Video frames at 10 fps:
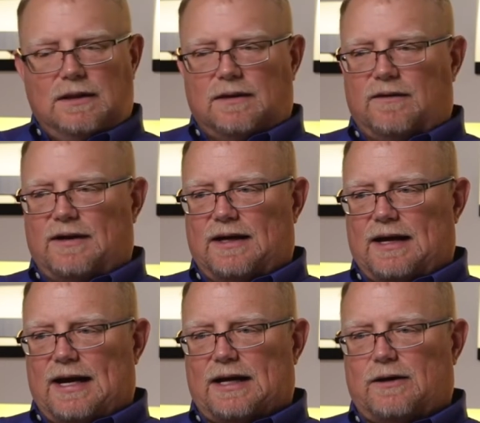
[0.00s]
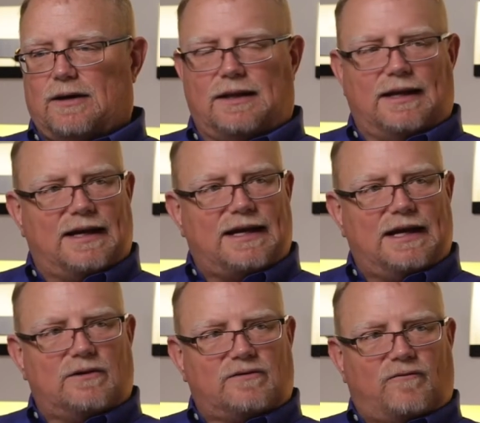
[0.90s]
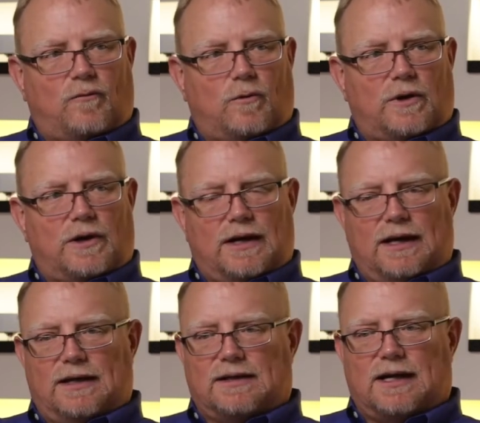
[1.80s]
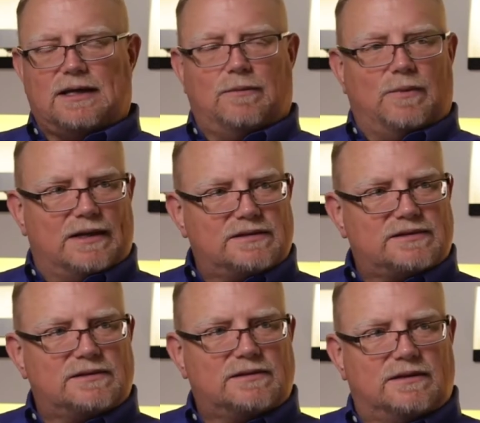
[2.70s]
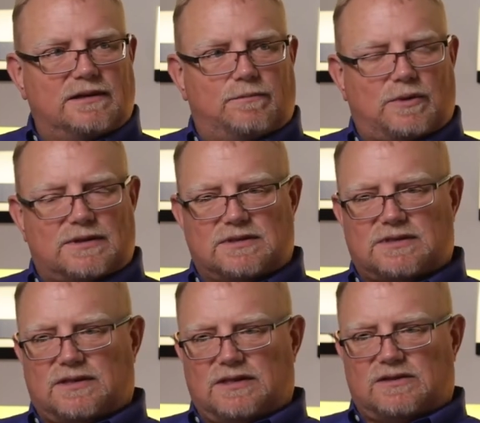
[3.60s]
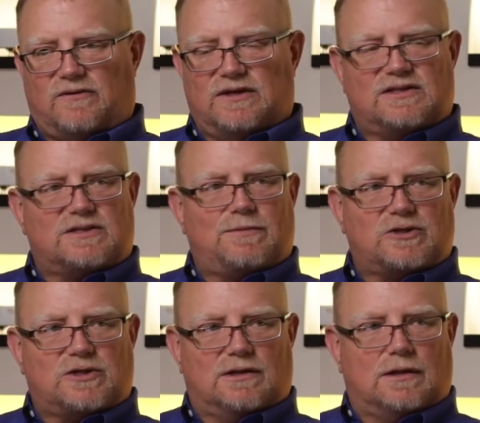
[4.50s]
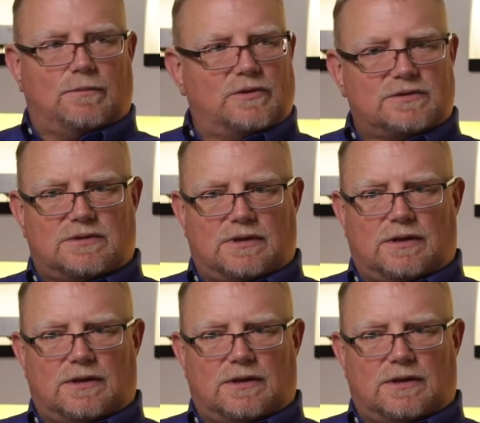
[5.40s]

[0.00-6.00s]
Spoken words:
that accurately accounts for and documents the presence of these fees, especially lumpers.